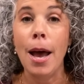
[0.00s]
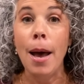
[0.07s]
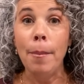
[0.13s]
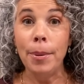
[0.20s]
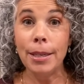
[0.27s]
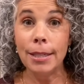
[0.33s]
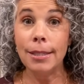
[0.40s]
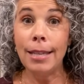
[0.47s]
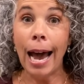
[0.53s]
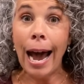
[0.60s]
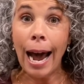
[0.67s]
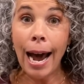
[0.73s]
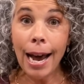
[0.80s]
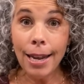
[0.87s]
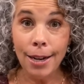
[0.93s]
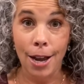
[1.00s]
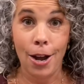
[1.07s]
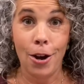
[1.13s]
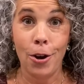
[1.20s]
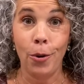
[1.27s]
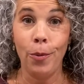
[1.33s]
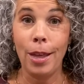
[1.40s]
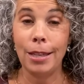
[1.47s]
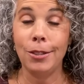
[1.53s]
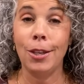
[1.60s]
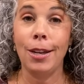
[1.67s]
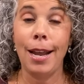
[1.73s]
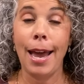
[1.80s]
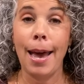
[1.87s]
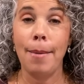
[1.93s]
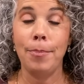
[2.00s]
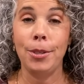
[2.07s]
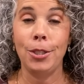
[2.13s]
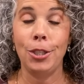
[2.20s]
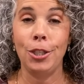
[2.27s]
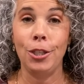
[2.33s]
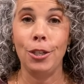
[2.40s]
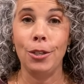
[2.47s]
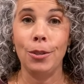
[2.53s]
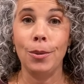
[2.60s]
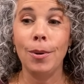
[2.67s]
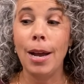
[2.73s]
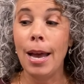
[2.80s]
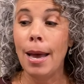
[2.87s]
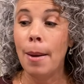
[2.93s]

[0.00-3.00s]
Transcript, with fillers: Because I know that's going to happen to you,